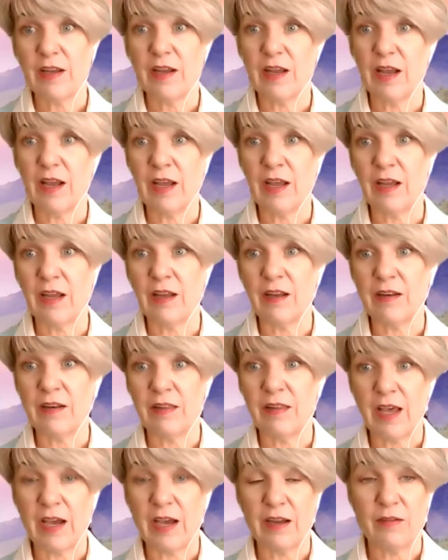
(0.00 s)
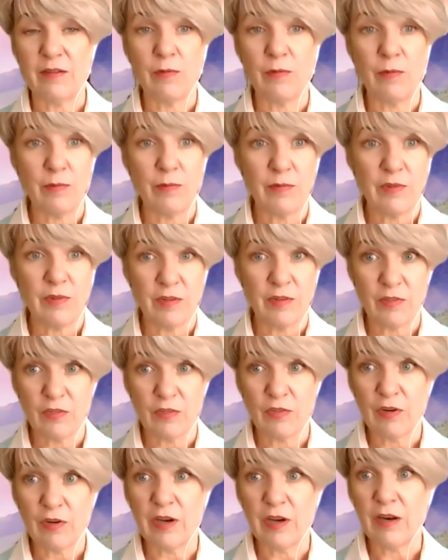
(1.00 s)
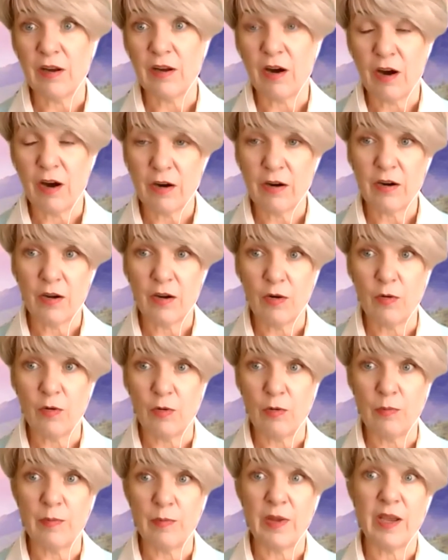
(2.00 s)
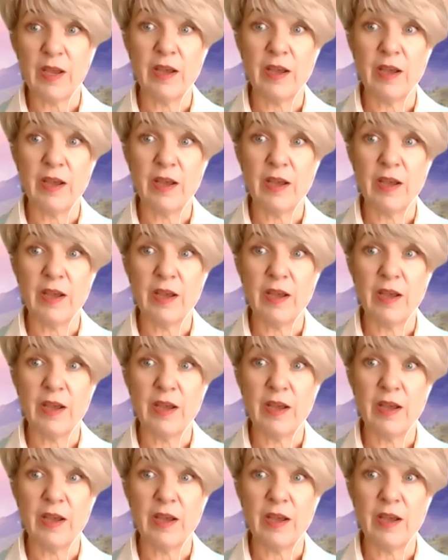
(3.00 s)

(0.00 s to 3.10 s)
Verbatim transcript: and that destroyed our home